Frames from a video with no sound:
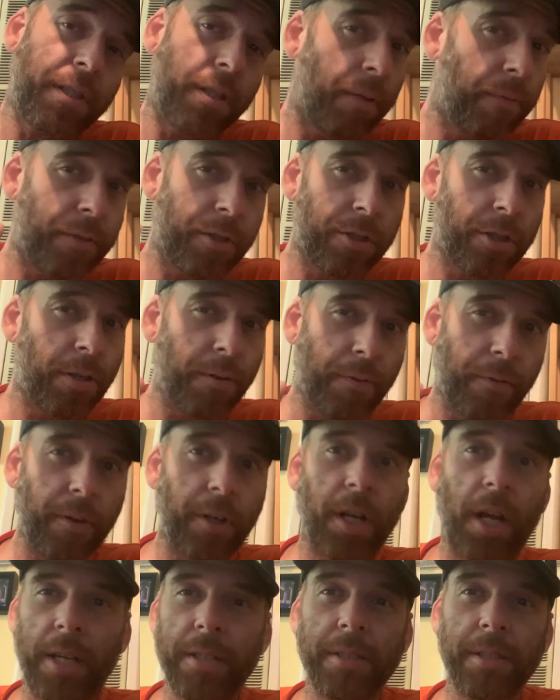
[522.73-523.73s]
of Silver
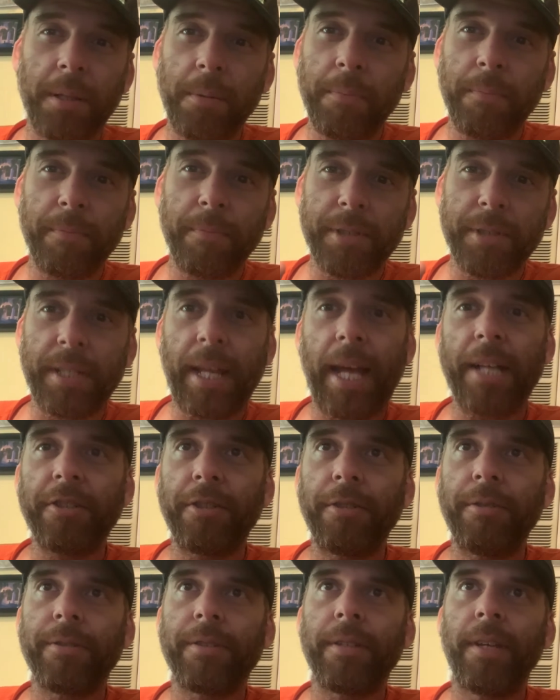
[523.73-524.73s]
Surfer custom
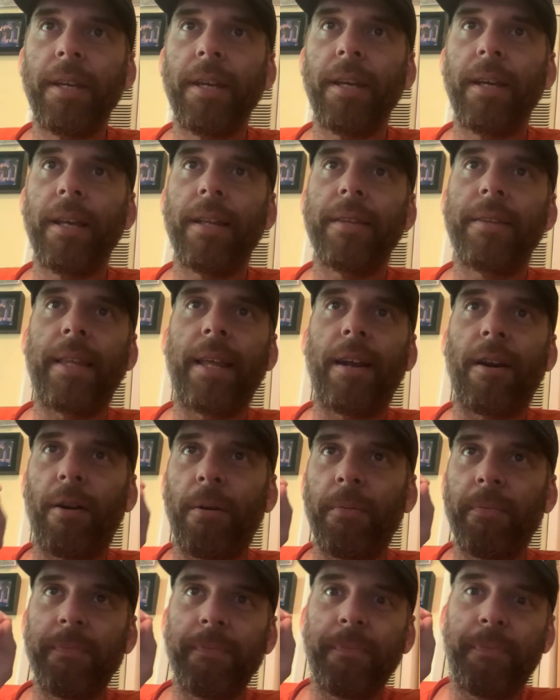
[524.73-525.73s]
statues that
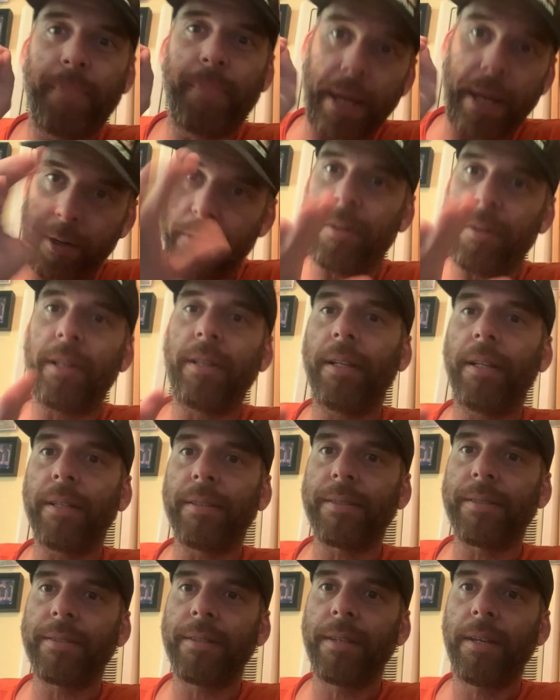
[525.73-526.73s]
are better than
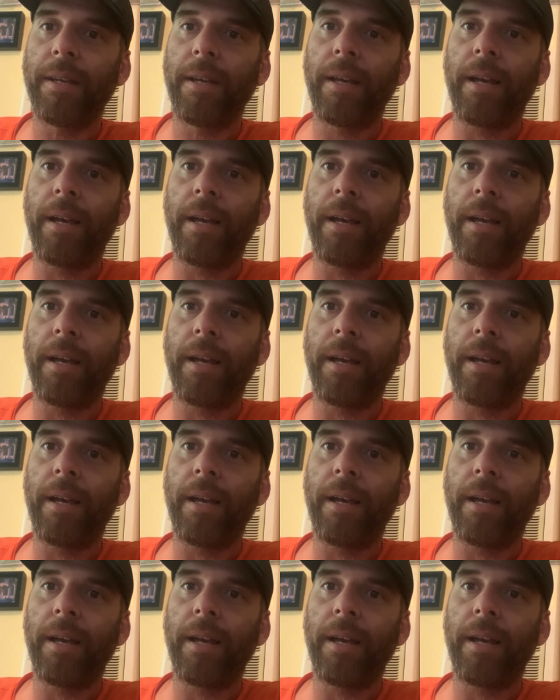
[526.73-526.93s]
this,